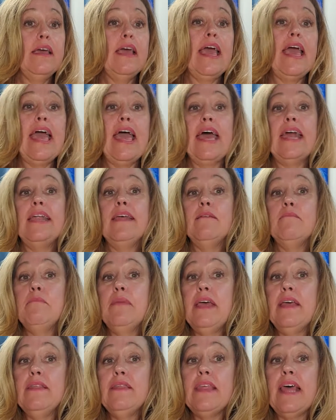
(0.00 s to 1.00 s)
and it
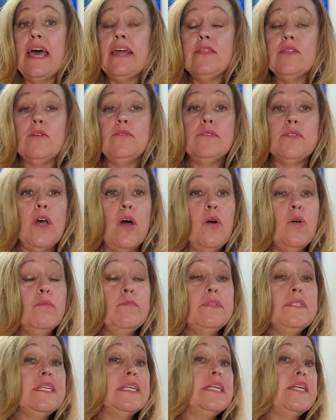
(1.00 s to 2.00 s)
meant that those
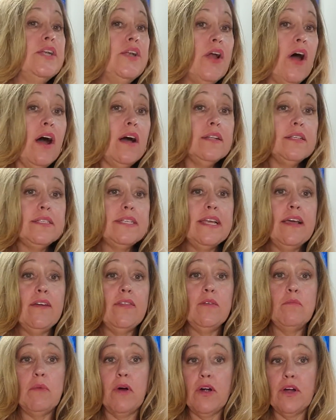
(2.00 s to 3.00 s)
homes did not stay on
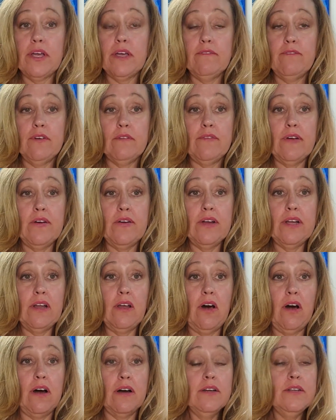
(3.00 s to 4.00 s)
the market for very
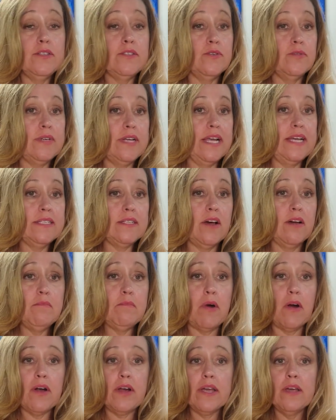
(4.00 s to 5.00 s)
long. So days on
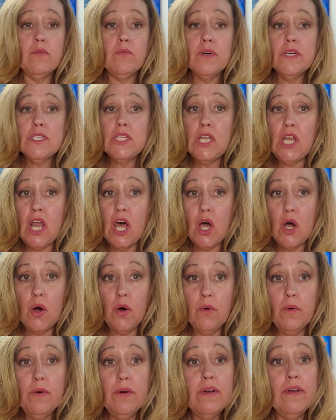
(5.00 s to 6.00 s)
market was
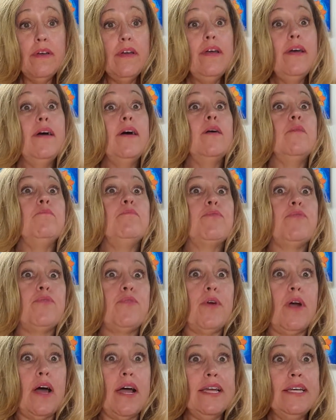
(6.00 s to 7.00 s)
low,
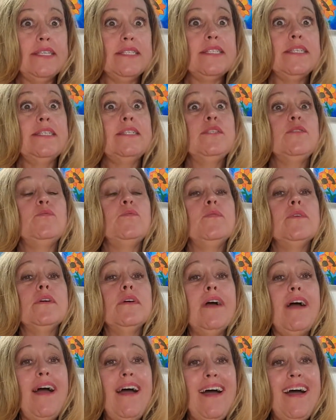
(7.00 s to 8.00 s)
prices were
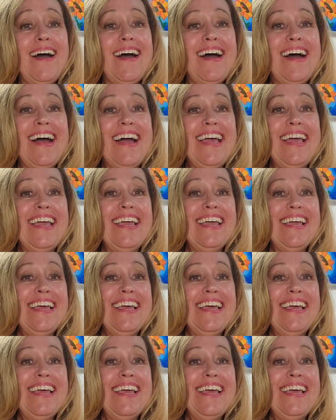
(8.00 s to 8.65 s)
high,